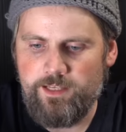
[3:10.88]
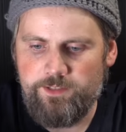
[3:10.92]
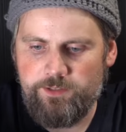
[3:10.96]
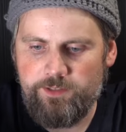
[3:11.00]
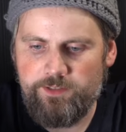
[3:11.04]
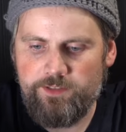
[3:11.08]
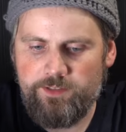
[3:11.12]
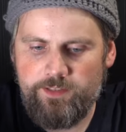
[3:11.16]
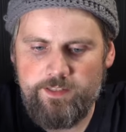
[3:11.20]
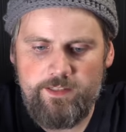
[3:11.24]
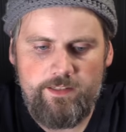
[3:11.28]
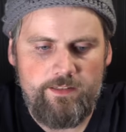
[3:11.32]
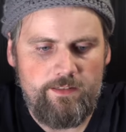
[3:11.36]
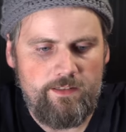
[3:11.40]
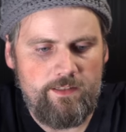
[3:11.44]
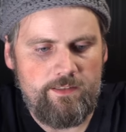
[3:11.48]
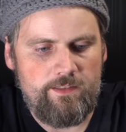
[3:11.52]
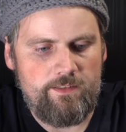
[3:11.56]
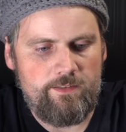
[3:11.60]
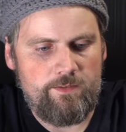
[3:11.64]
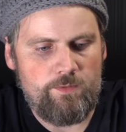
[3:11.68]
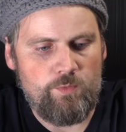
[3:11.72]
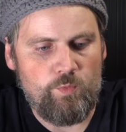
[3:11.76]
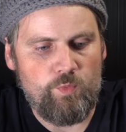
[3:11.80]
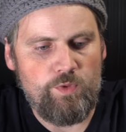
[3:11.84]
as you can see,
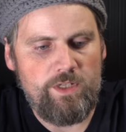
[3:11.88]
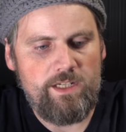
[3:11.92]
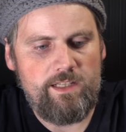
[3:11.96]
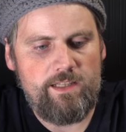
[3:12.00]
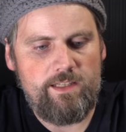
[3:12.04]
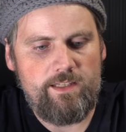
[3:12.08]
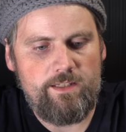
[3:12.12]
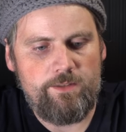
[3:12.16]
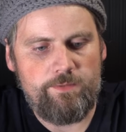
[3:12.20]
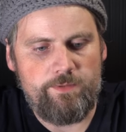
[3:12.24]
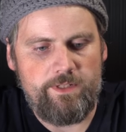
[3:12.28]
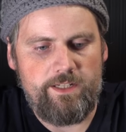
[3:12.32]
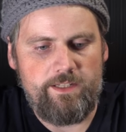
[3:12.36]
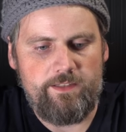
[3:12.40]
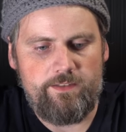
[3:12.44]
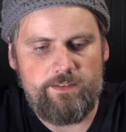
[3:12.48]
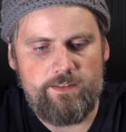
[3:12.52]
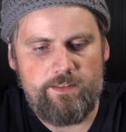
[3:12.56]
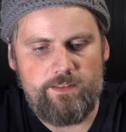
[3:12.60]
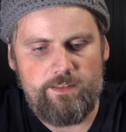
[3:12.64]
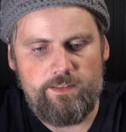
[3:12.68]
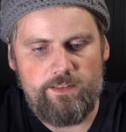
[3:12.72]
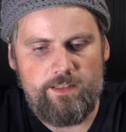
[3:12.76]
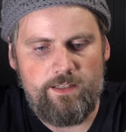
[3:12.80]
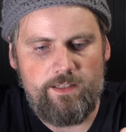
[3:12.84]
it's really
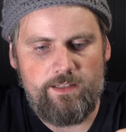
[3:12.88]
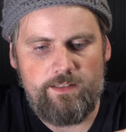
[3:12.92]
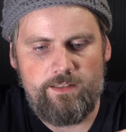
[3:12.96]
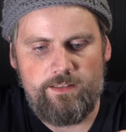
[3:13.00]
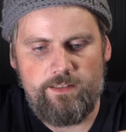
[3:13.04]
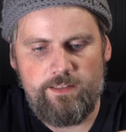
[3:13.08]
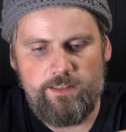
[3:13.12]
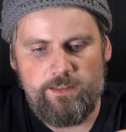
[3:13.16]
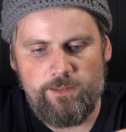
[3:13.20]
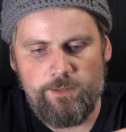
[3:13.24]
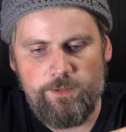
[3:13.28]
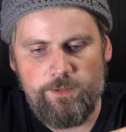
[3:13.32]
great. And it